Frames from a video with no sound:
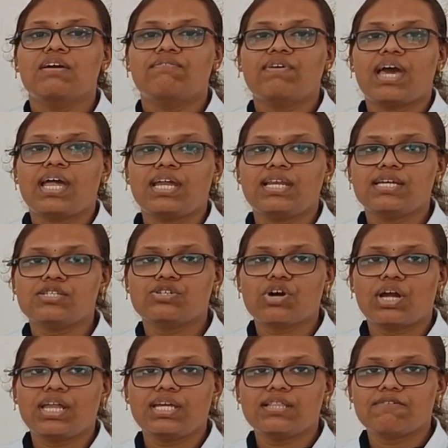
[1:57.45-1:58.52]
where it is
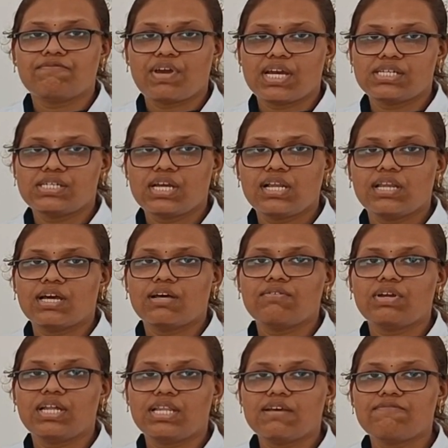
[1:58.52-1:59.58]
joining the facial
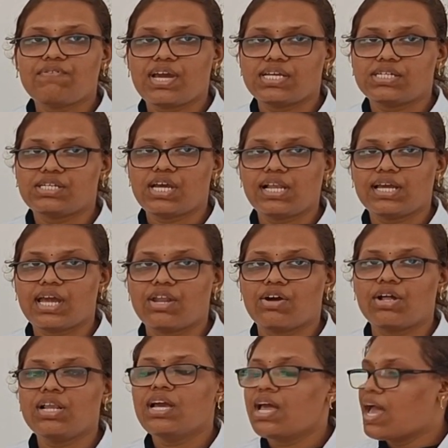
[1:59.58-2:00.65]
nerve in the facial
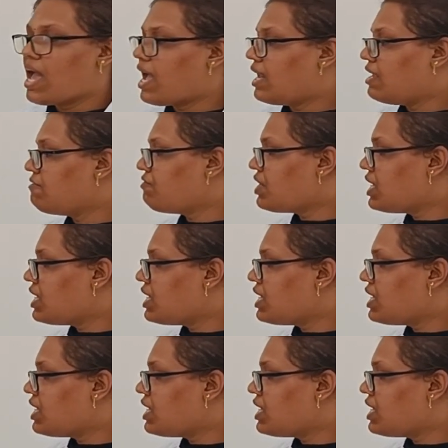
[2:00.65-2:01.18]
canal, and if